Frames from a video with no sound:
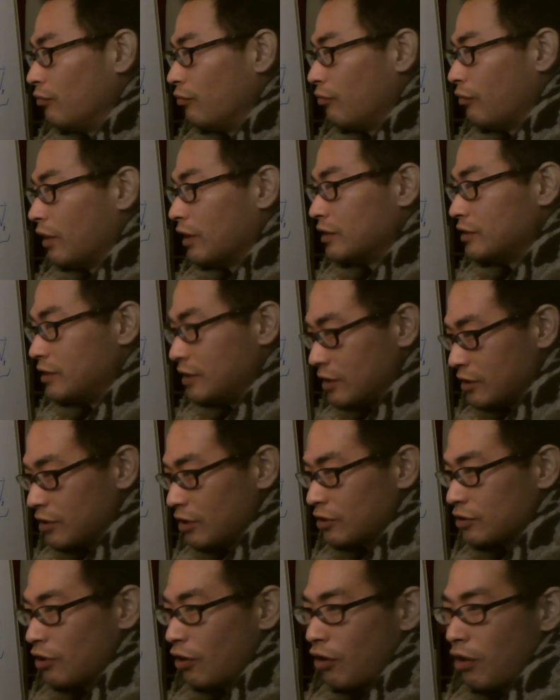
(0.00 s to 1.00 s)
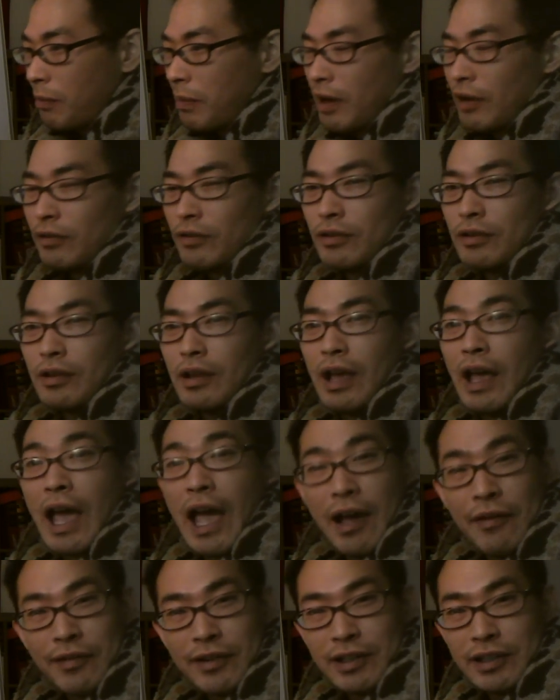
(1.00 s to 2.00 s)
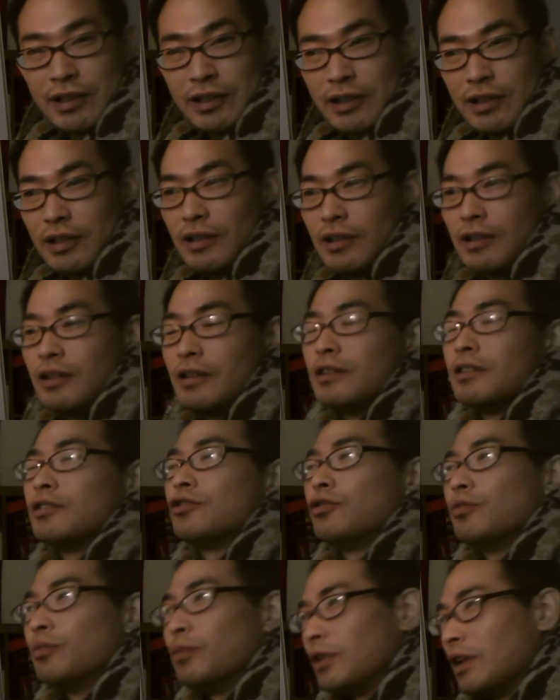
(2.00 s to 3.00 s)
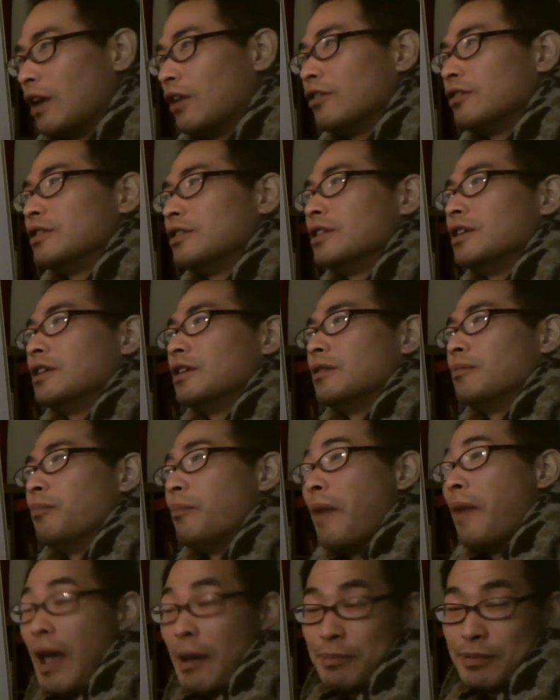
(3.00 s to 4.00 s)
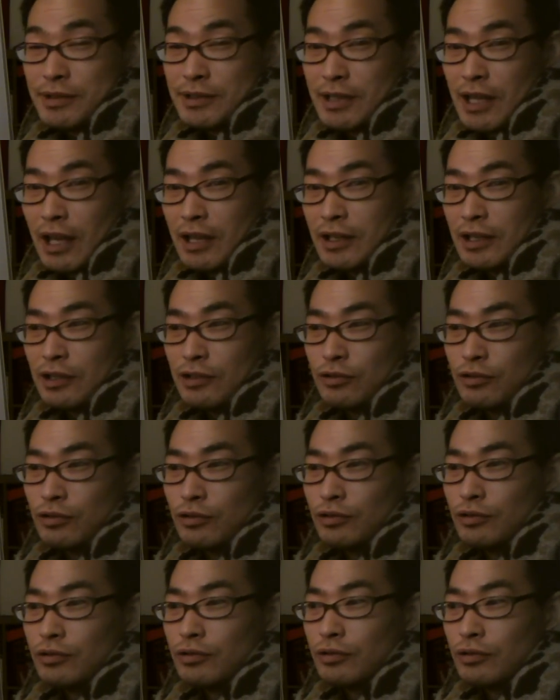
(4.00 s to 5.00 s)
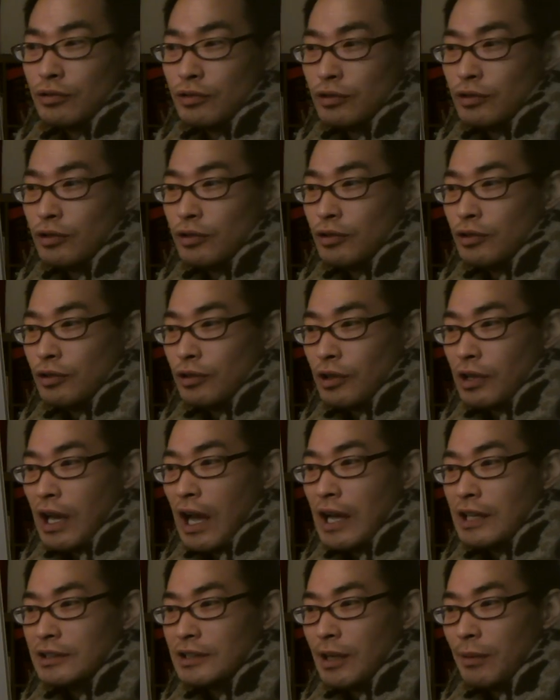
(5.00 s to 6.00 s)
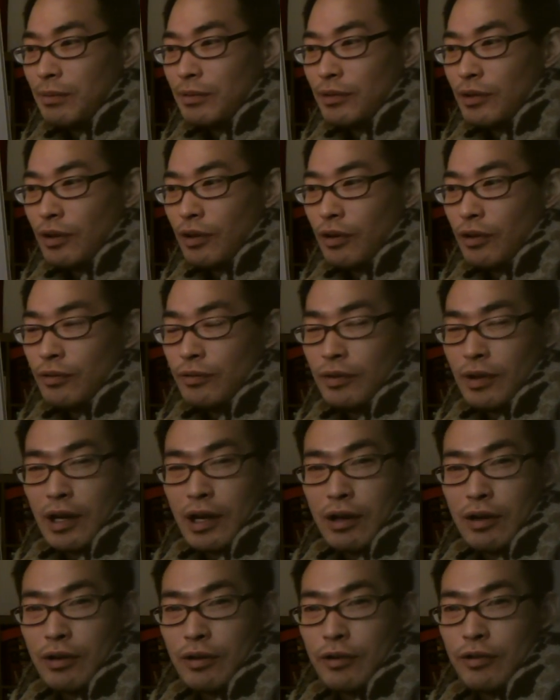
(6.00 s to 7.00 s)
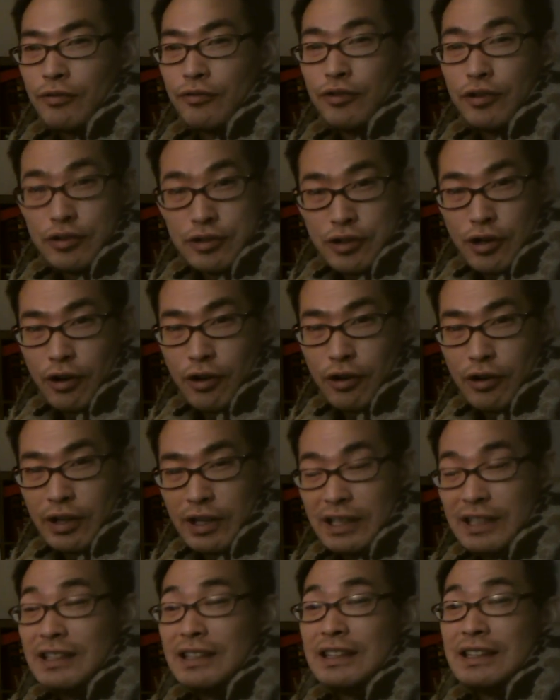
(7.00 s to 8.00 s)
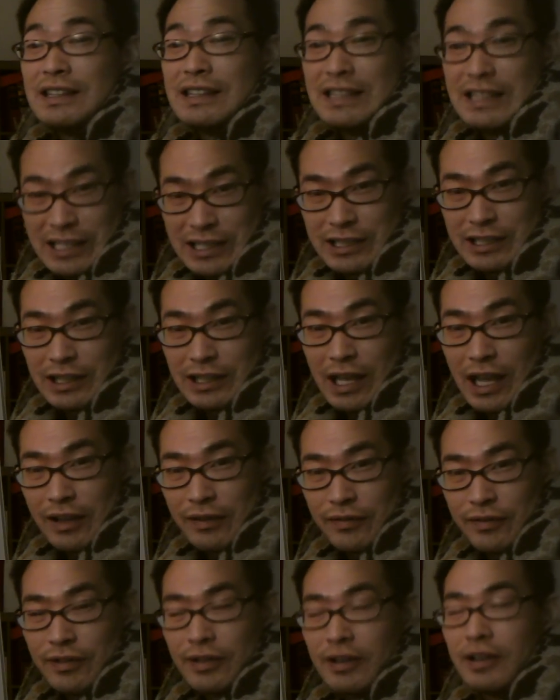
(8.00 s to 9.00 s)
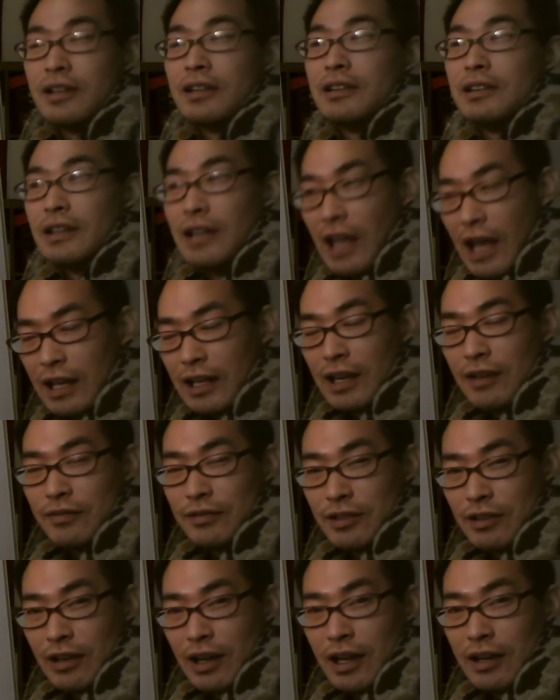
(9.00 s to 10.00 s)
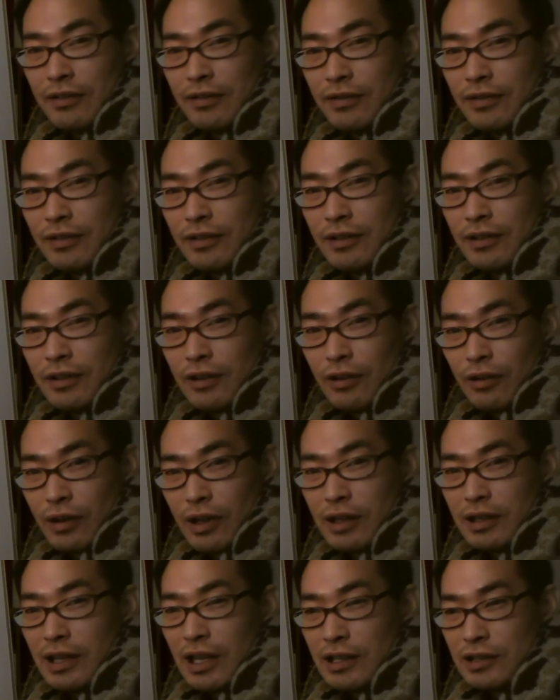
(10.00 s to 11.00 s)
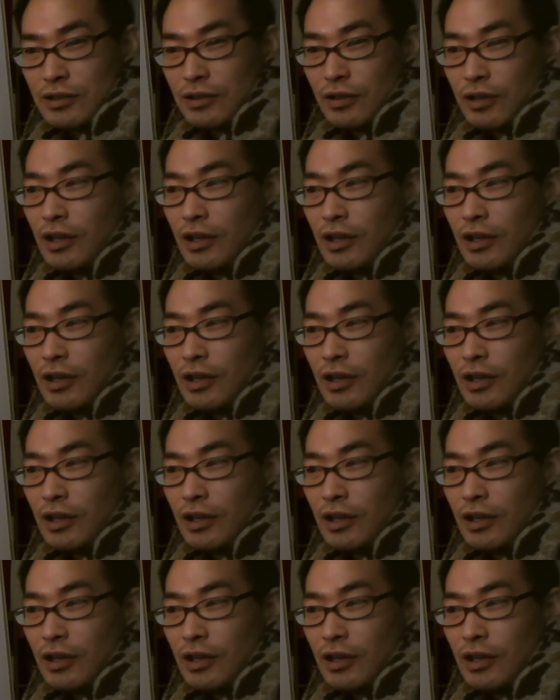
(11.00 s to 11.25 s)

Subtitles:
when Jesus talk about heaven, humanology maps that into the concept of future in this life, not afterlife. Okay, that's